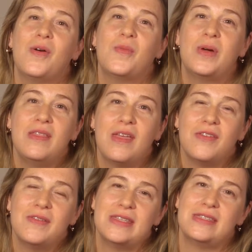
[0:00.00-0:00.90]
One of the
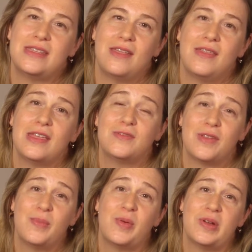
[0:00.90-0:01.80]
other reasons that I think it's
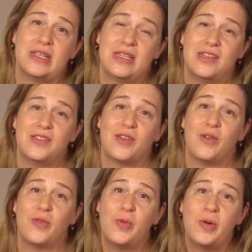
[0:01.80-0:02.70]
really important to teach the
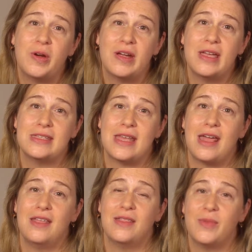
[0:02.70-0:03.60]
Cold War is
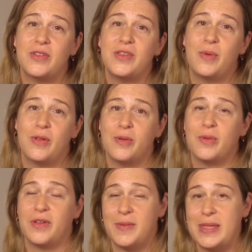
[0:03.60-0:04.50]
that in the multipolar
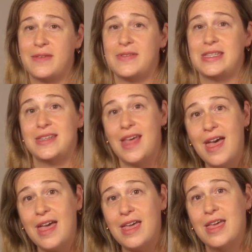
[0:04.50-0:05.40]
world that we live in
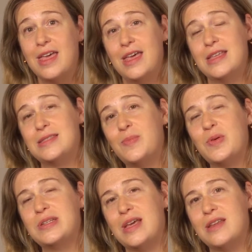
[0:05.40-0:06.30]
today, it's
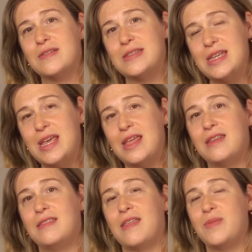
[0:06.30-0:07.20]
important to
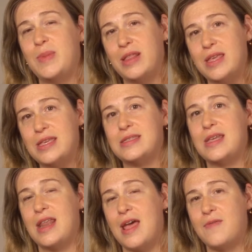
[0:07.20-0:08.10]
understand that the Middle East
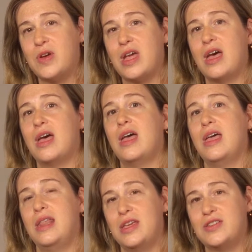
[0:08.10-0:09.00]
and Africa
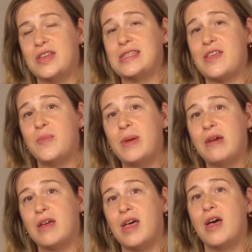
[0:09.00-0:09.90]
and Asia and South
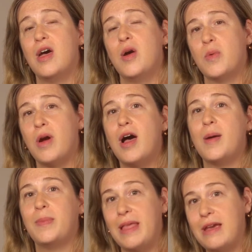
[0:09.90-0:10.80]
America were all
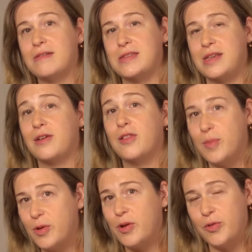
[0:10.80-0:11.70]
players in a
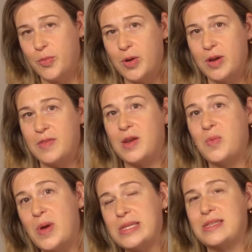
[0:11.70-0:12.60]
global Cold War, that it
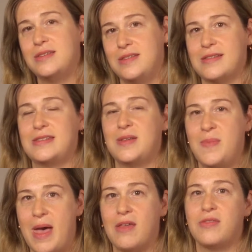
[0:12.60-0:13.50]
wasn't just
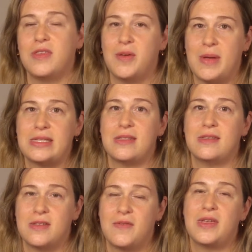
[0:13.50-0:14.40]
about the US and the
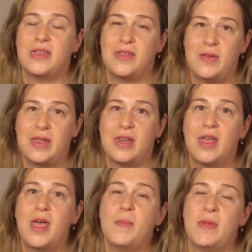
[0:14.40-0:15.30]
Soviet Union,
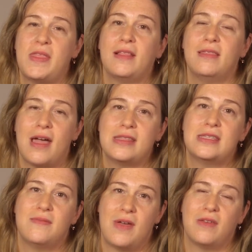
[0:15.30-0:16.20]
but that
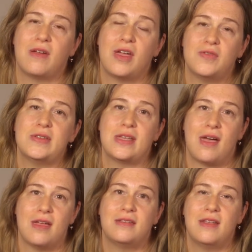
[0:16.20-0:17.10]
lots of other countries and
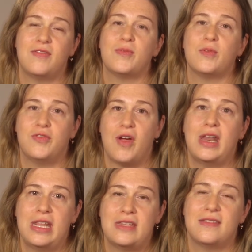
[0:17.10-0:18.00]
continents were
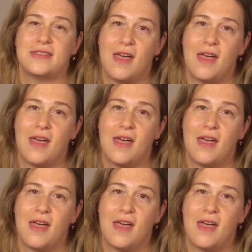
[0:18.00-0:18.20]
drawn into this